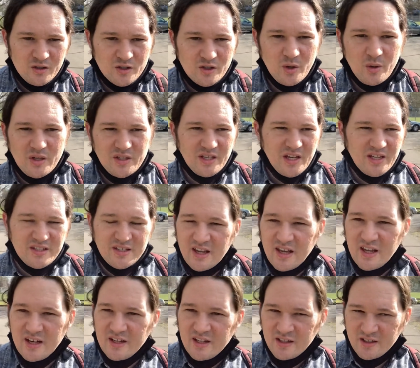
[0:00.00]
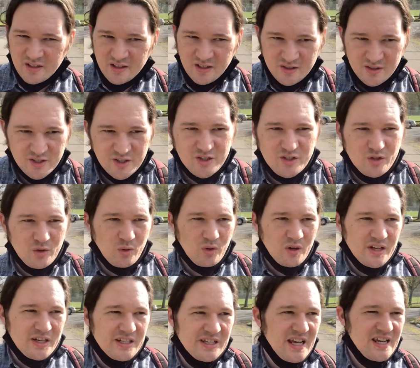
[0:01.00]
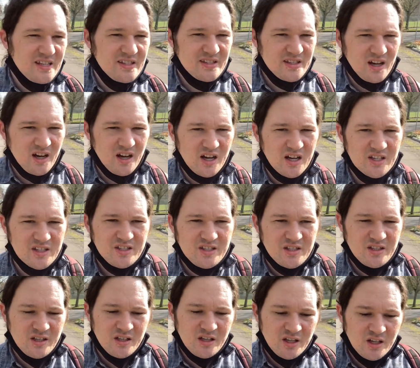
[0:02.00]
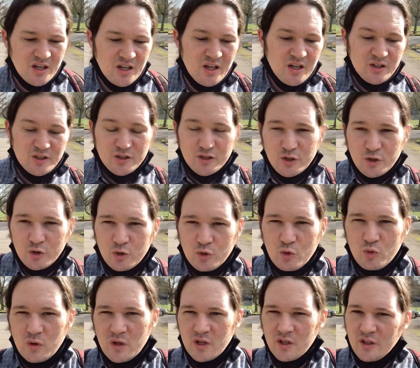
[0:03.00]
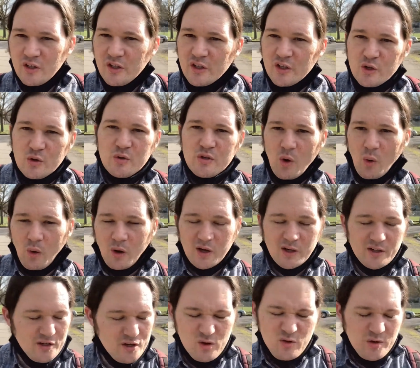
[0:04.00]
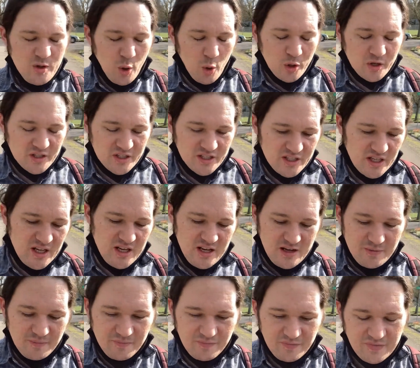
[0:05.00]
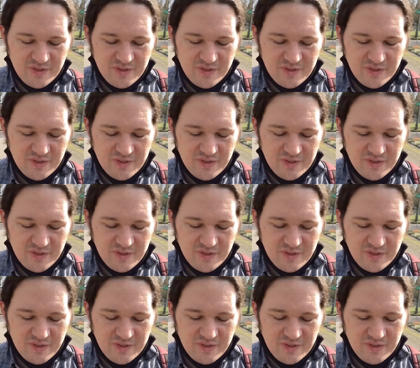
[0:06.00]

So as I said, this story takes us to New York, New York City.